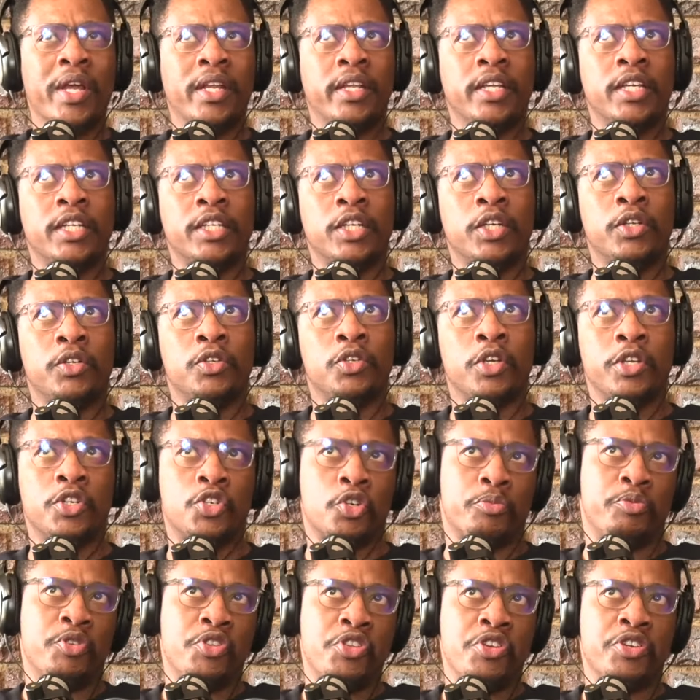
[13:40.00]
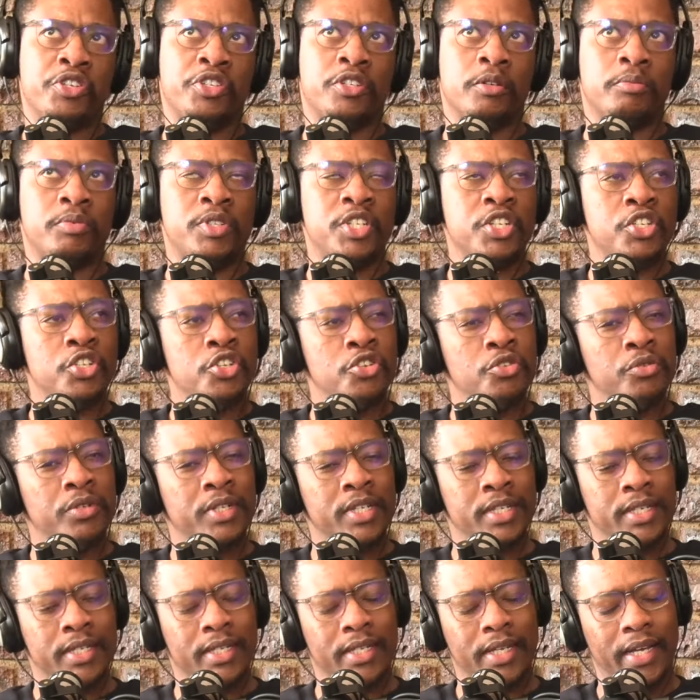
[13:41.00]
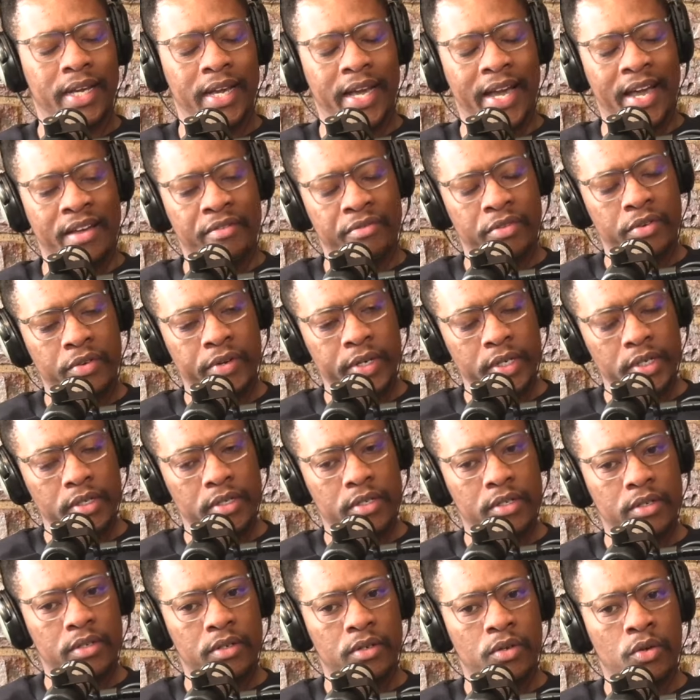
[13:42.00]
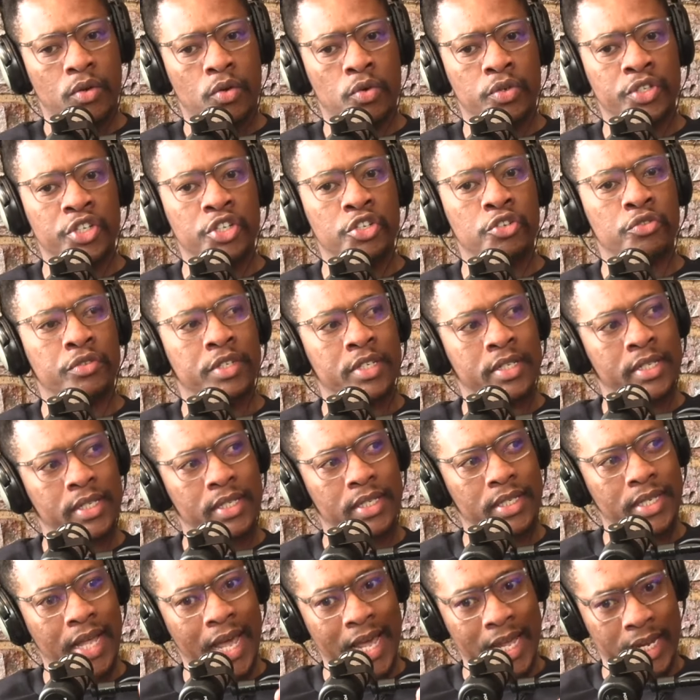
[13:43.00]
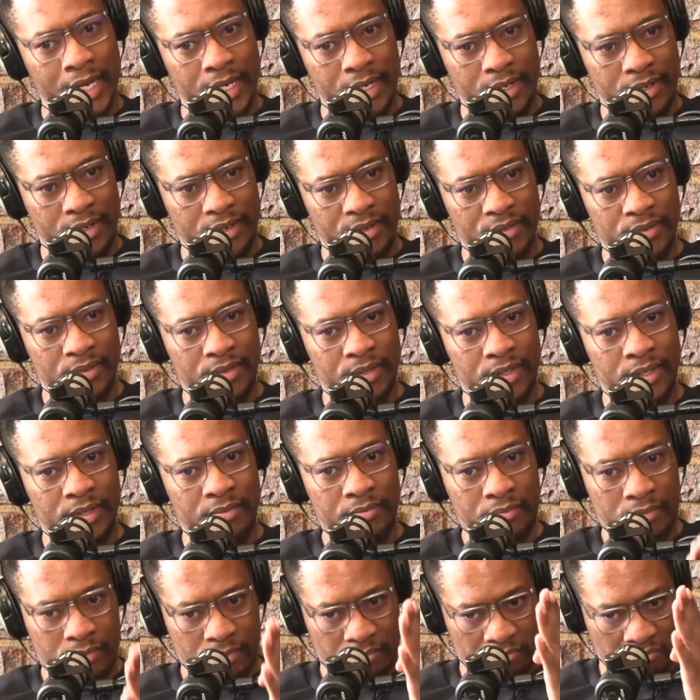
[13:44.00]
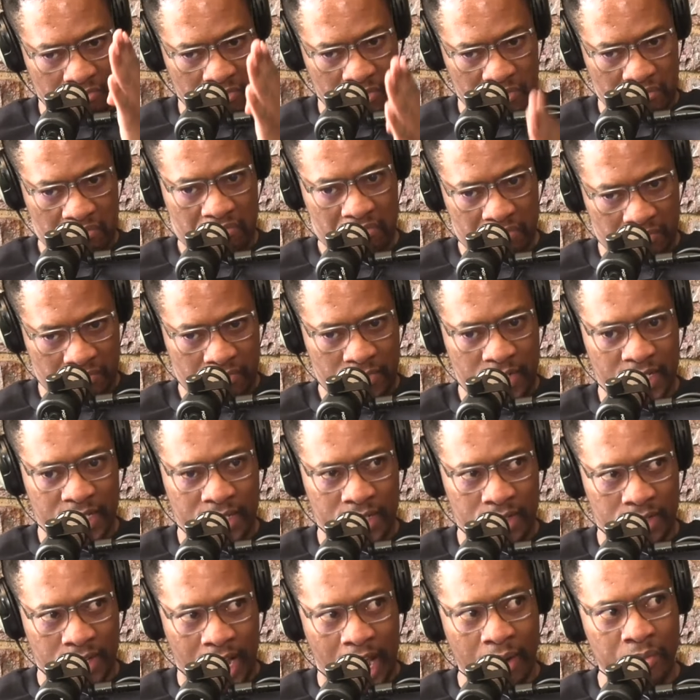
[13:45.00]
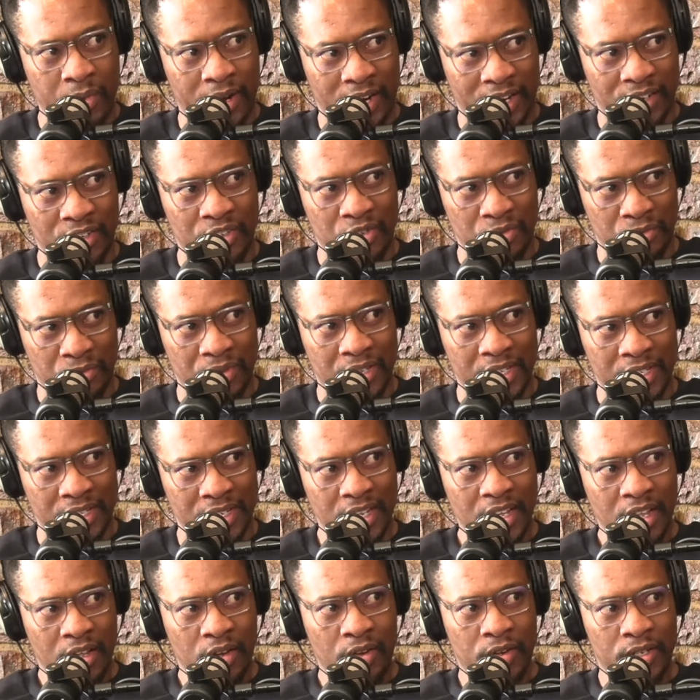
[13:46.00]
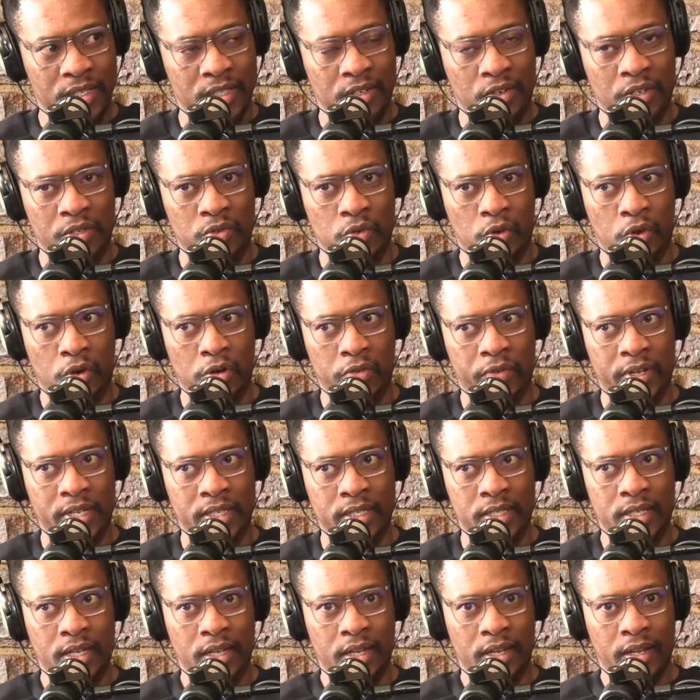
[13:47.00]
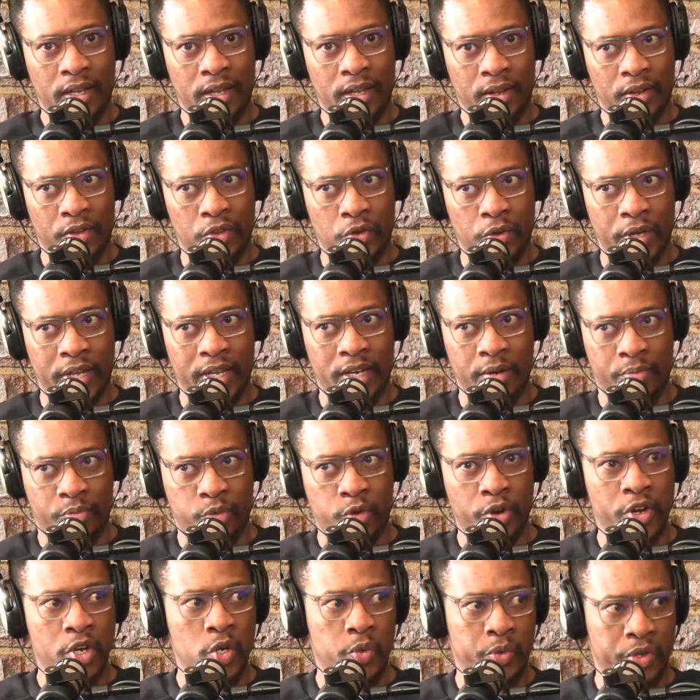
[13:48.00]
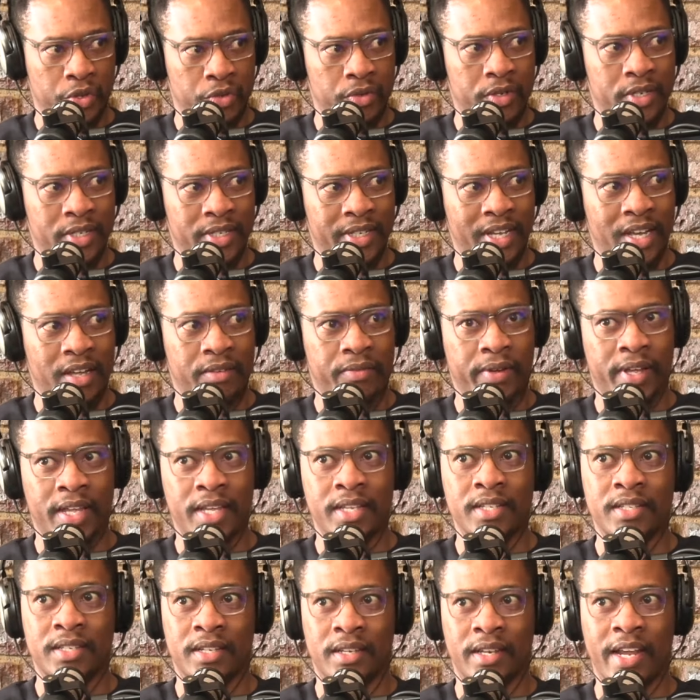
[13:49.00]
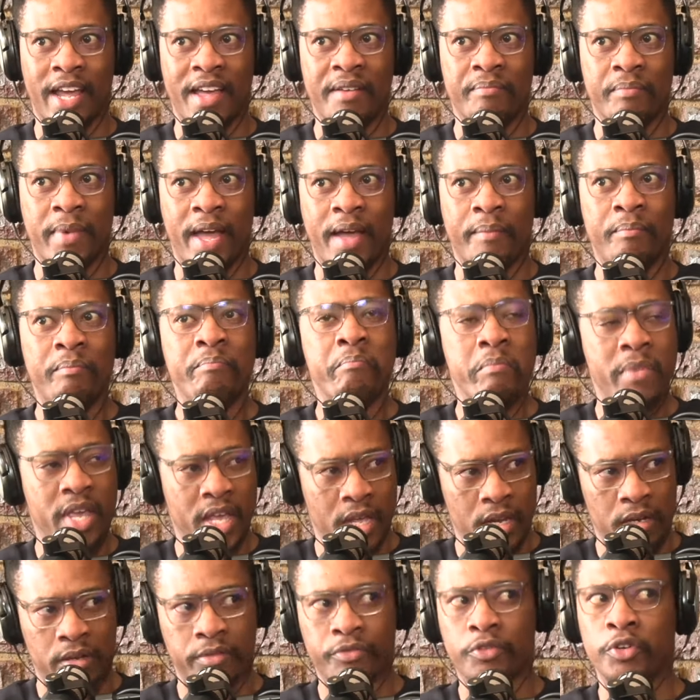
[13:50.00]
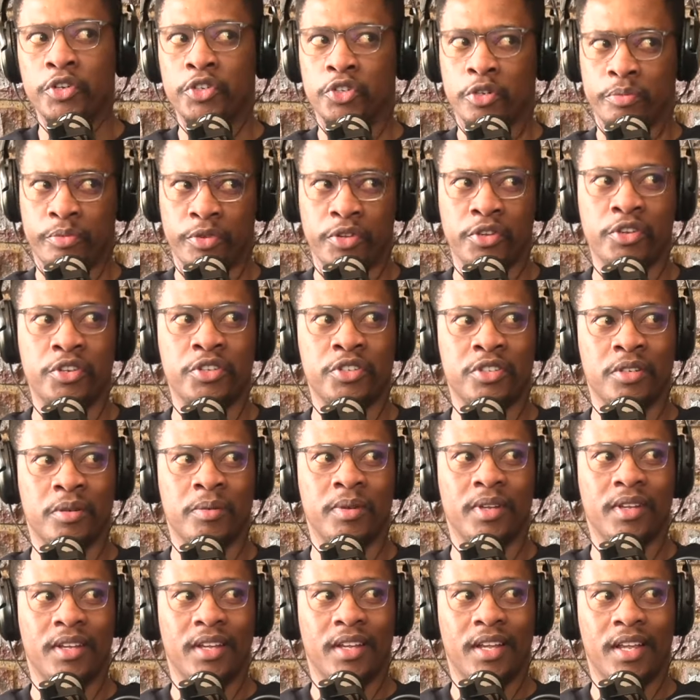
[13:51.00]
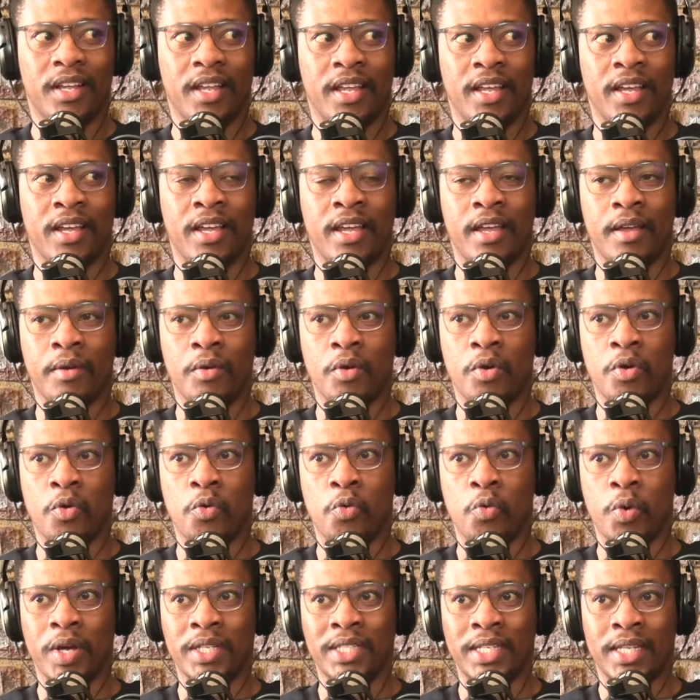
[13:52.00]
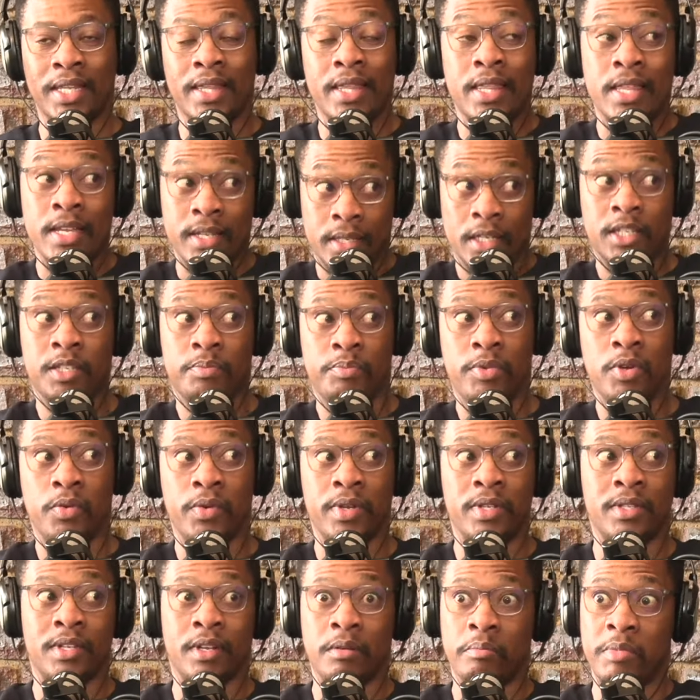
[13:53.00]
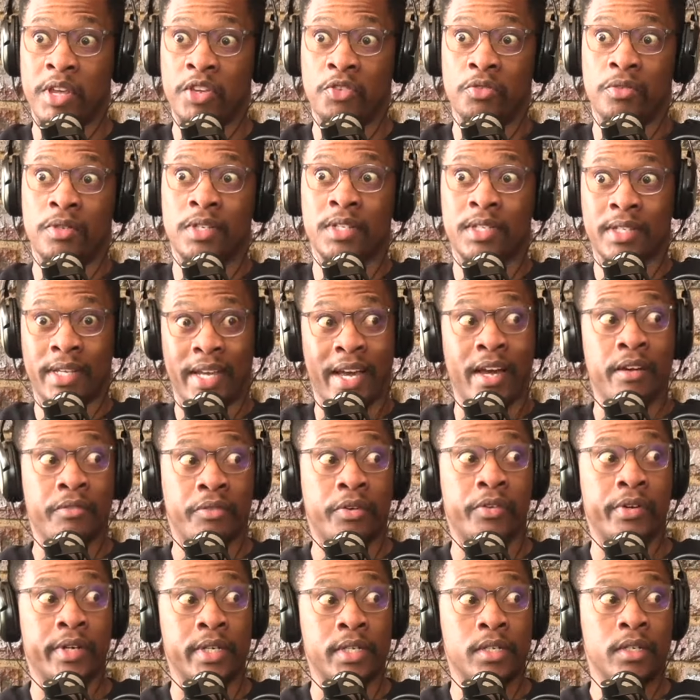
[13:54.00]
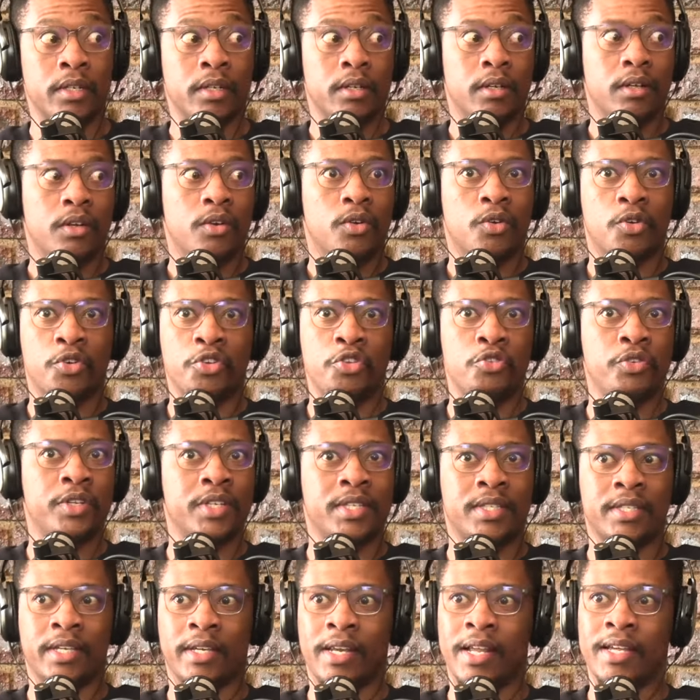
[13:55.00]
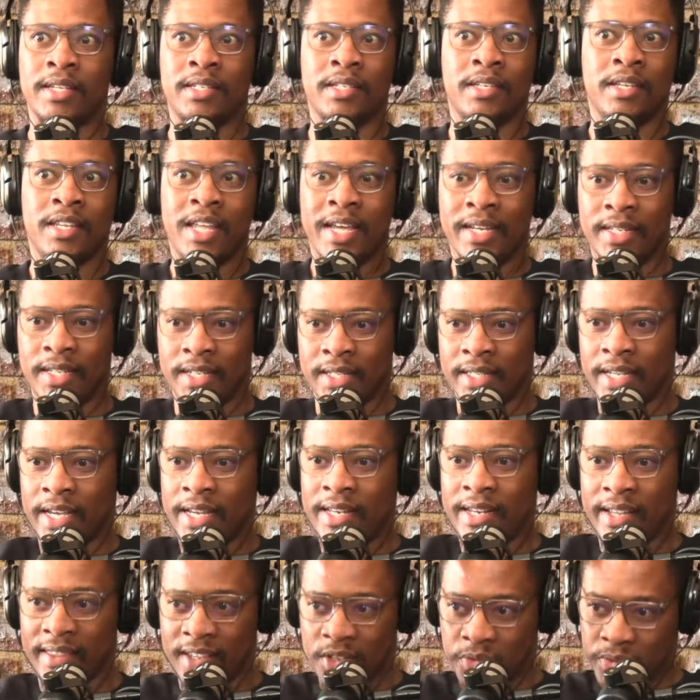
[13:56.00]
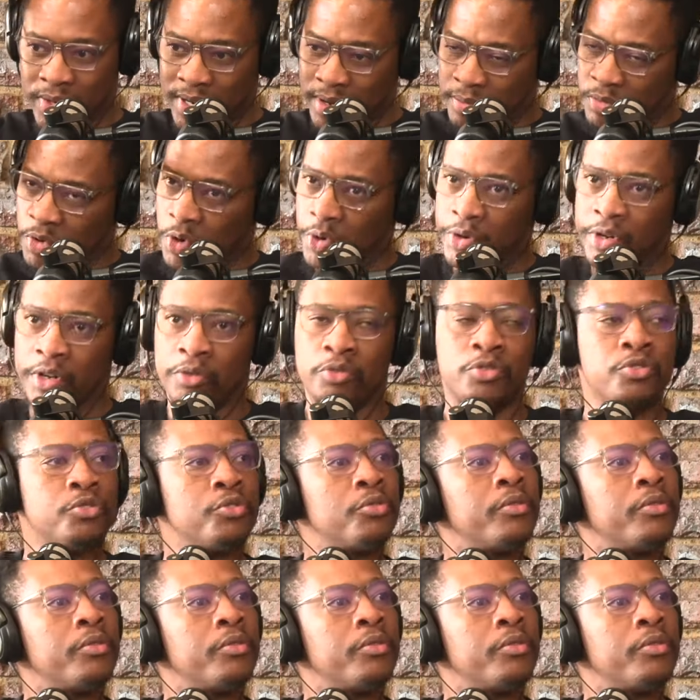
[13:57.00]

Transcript: When it, it, entrepreneurship, did you discover it or did you decide it? This is I'm gonna do this because mm. because all of us, you hit a point where you discover, as in, I'm I'm made for entrepreneurship. Mm. Uh, was it this experience that made you mm. discover it, or you just said, as in, yeah, decide that this is what I'm going to